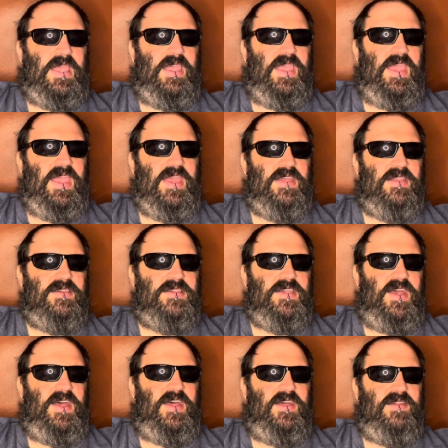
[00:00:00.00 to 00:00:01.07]
and,
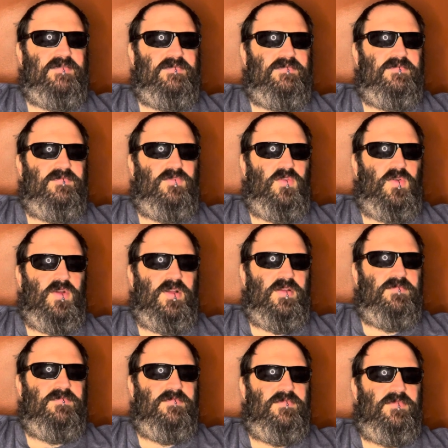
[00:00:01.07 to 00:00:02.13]
uh, or
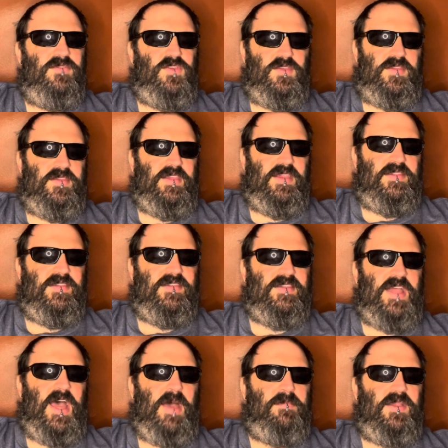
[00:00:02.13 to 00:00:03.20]
just like this
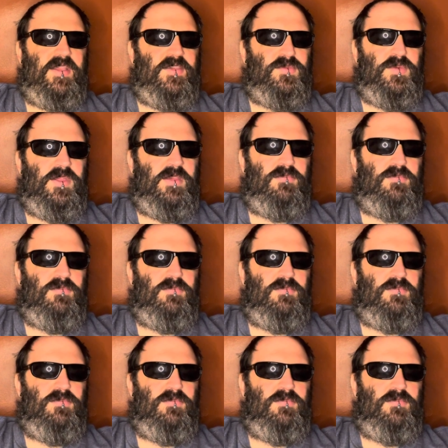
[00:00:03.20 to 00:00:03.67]
topic is really